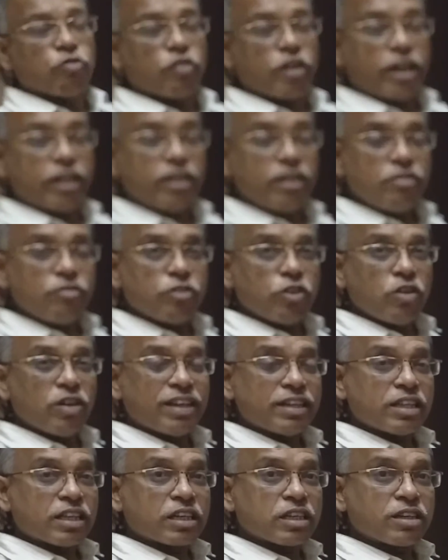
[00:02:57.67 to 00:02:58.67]
When we
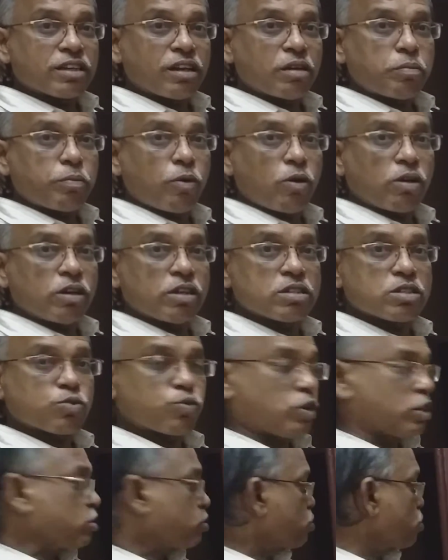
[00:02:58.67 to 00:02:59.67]
will get the critical points,
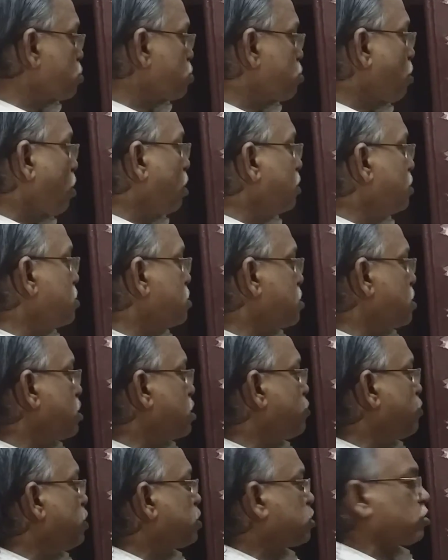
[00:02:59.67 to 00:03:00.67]
once you solve this
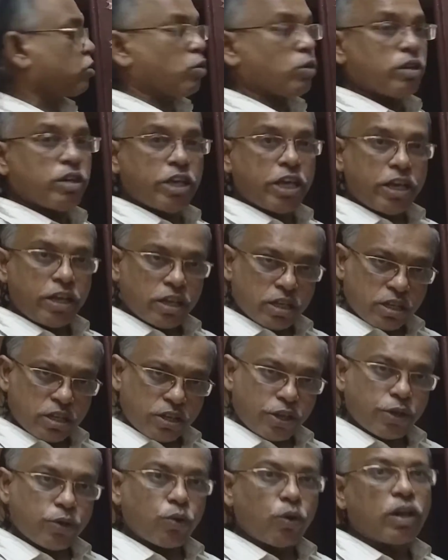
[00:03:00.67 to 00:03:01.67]
equation only,
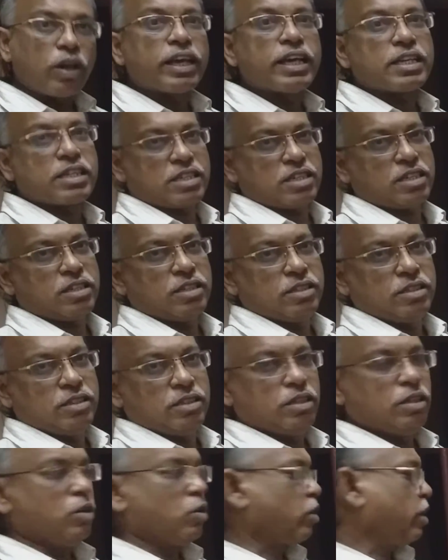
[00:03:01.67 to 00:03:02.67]
you will get.
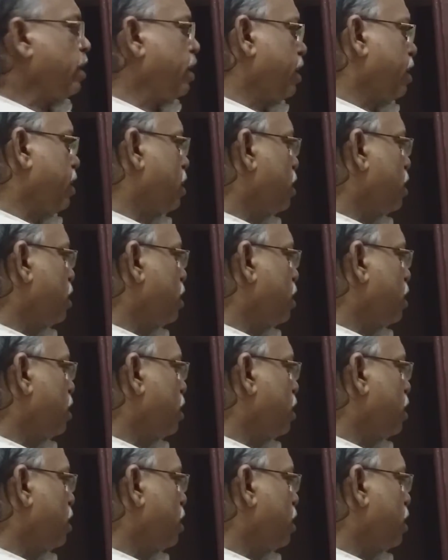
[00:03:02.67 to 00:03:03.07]
Okay,